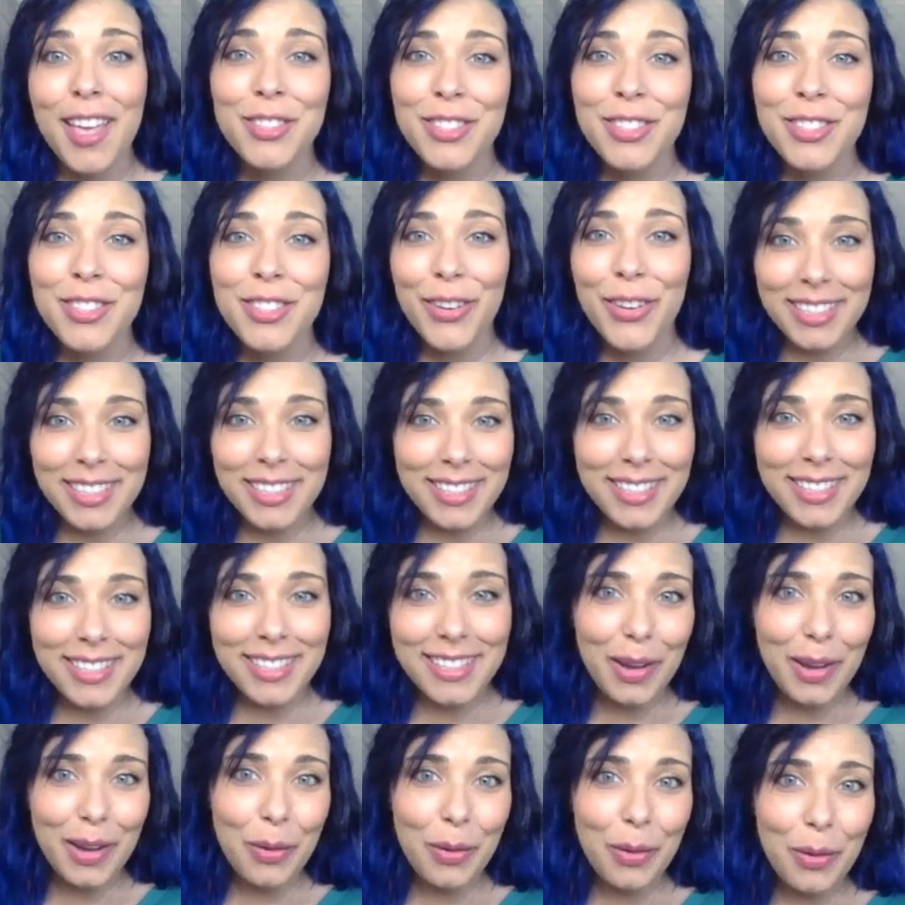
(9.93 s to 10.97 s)
So
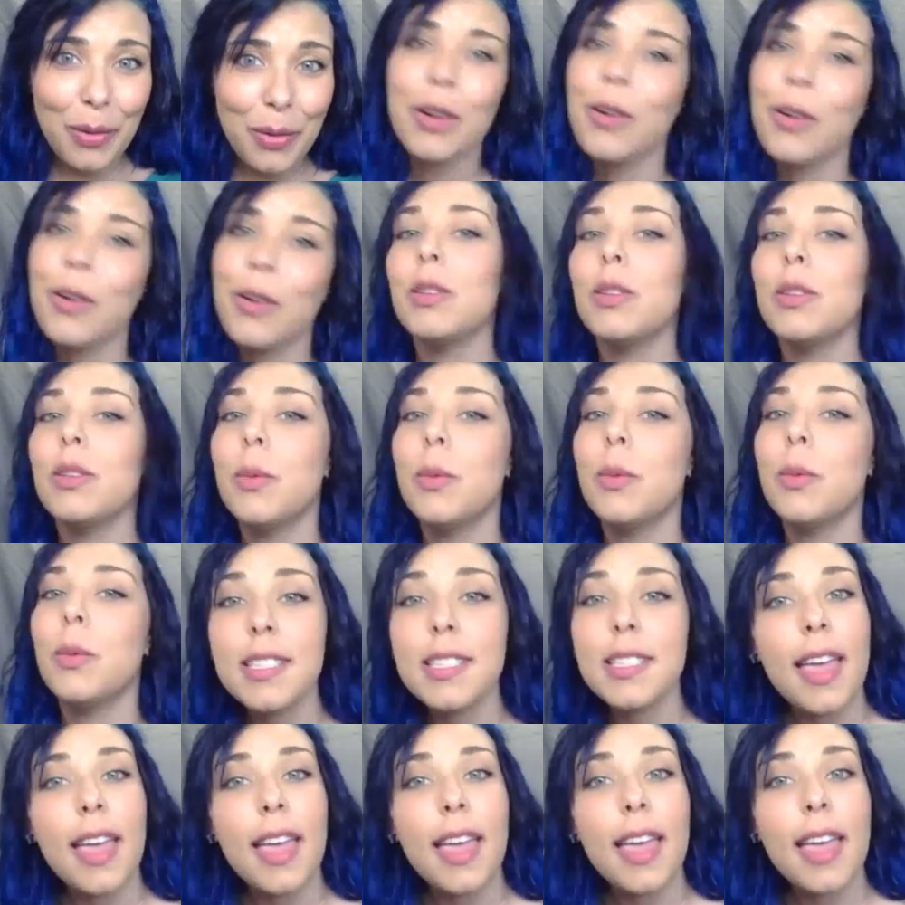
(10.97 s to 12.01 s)
today we're going to
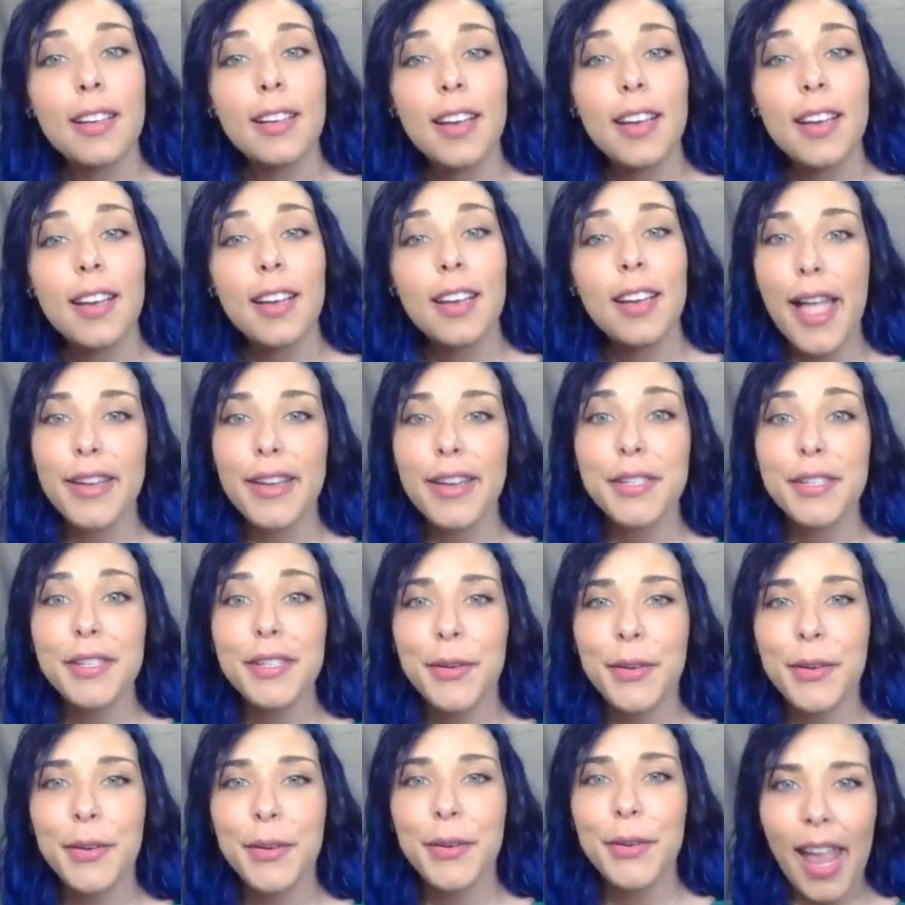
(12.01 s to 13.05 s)
work together
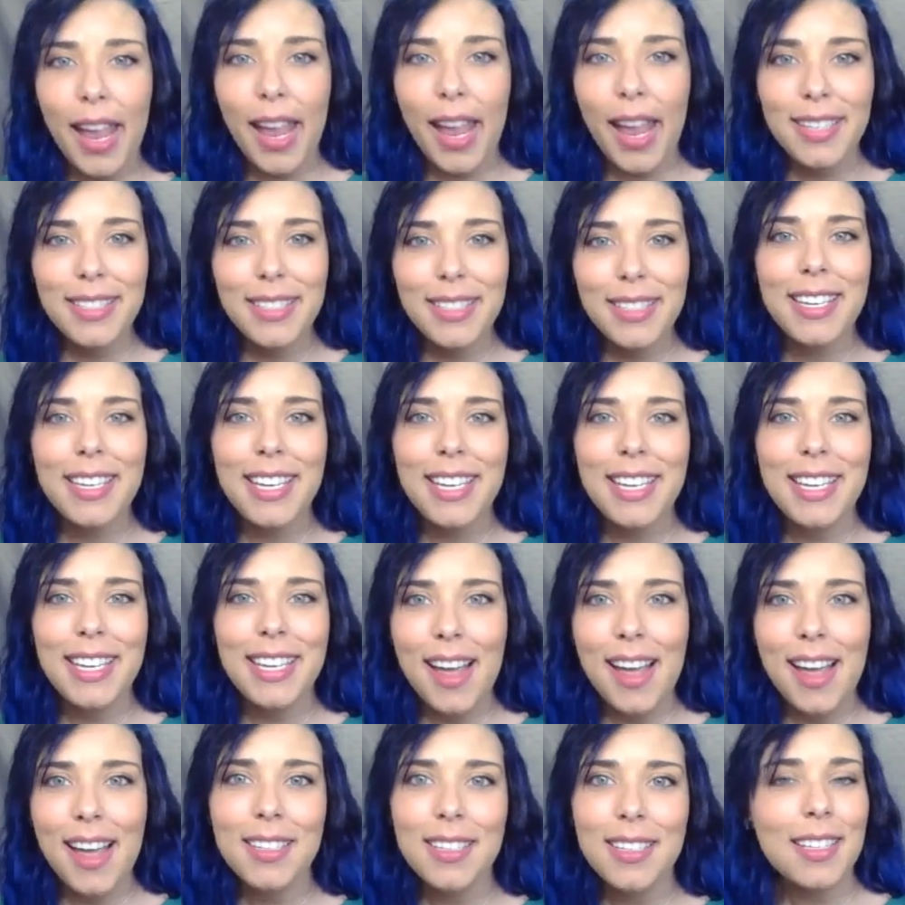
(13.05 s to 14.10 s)
and create
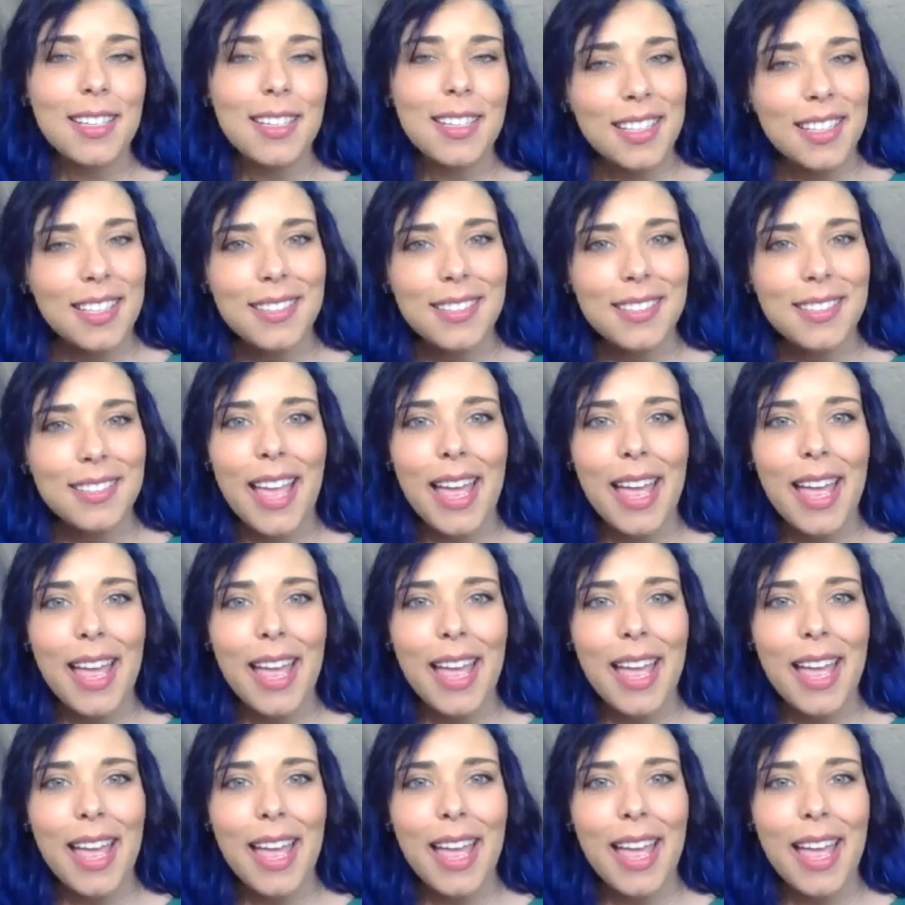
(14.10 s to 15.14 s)
neon
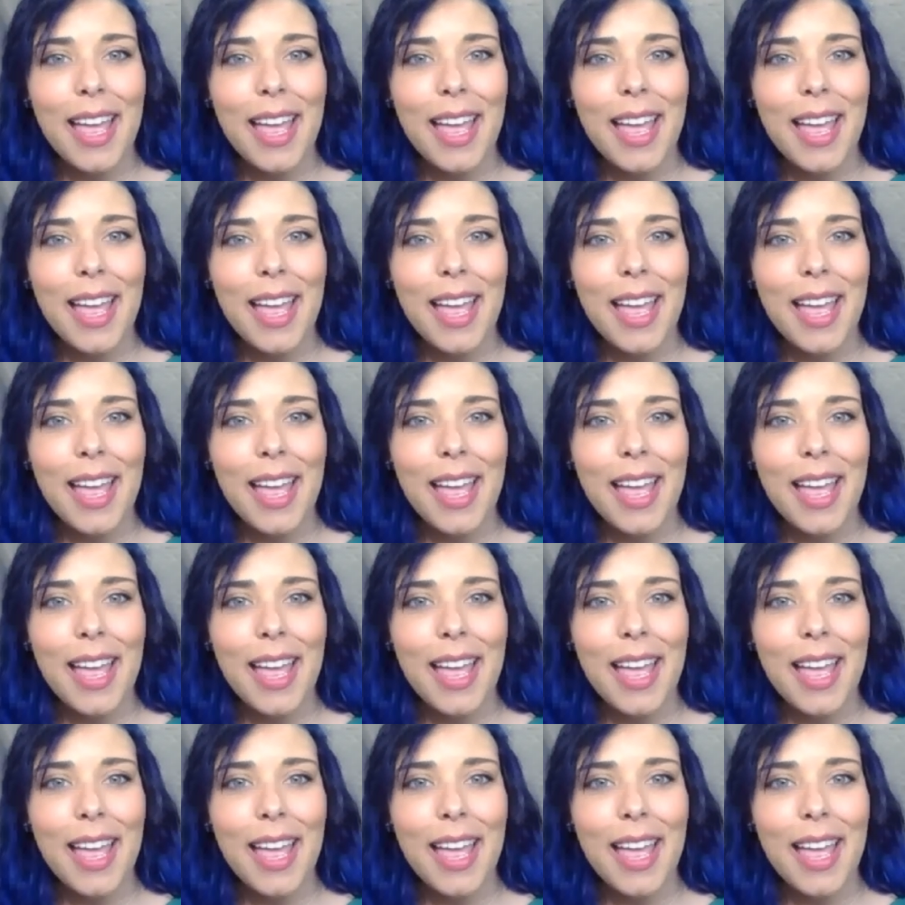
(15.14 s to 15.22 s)
sunset